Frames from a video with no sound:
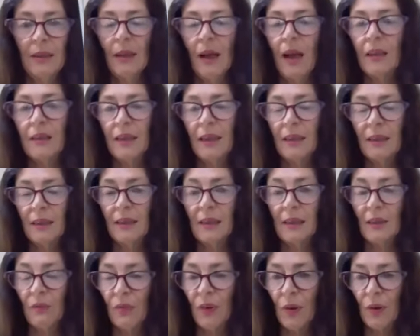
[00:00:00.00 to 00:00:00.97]
I think this is
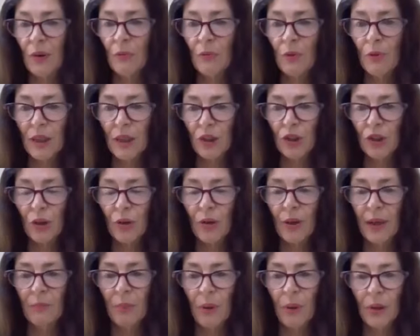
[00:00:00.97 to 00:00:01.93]
a very
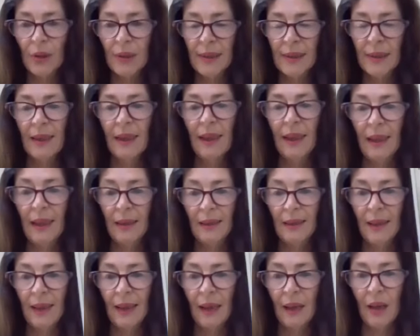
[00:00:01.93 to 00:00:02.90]
reassuring person in
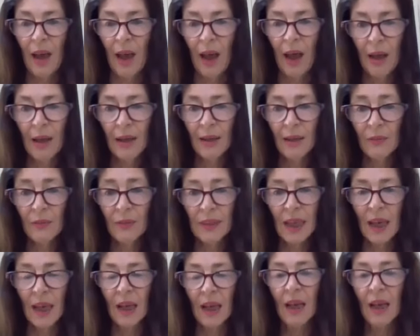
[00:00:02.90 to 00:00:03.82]
their lives.